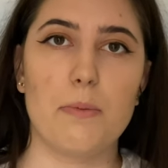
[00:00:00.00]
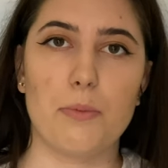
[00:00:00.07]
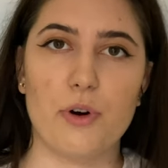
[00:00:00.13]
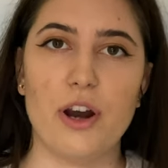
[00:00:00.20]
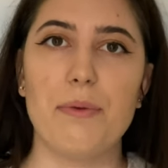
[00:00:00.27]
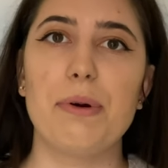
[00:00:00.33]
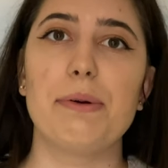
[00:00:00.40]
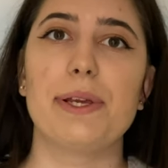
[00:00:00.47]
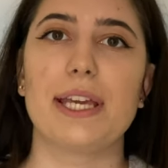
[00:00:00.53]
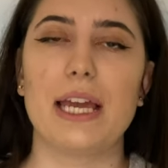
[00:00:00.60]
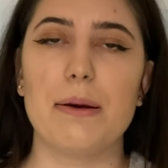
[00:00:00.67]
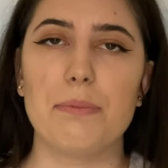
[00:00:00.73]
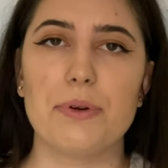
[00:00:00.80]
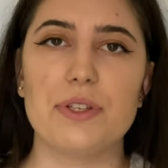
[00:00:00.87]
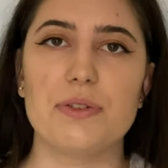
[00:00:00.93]
primary
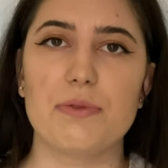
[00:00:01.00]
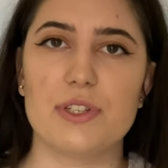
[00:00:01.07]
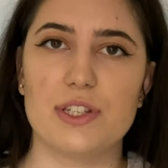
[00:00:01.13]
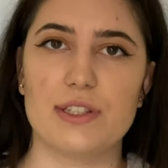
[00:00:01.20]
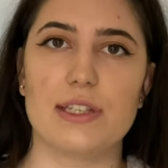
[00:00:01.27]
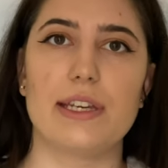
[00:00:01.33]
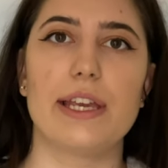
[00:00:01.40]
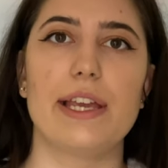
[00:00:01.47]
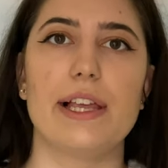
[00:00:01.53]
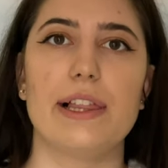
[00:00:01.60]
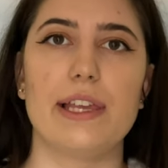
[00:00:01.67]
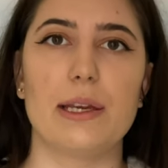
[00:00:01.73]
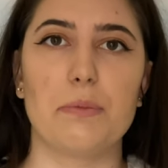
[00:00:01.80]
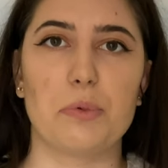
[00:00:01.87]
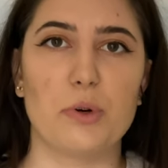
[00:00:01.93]
campus, which is in
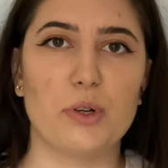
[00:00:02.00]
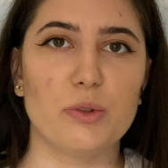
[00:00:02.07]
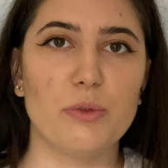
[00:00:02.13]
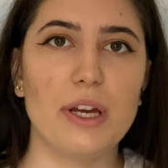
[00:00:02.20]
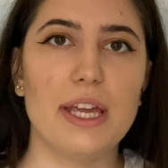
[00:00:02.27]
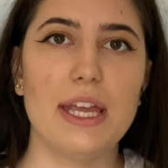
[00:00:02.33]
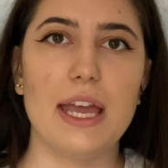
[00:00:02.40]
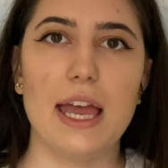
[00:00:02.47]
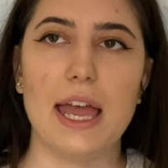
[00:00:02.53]
Ealing Broadway,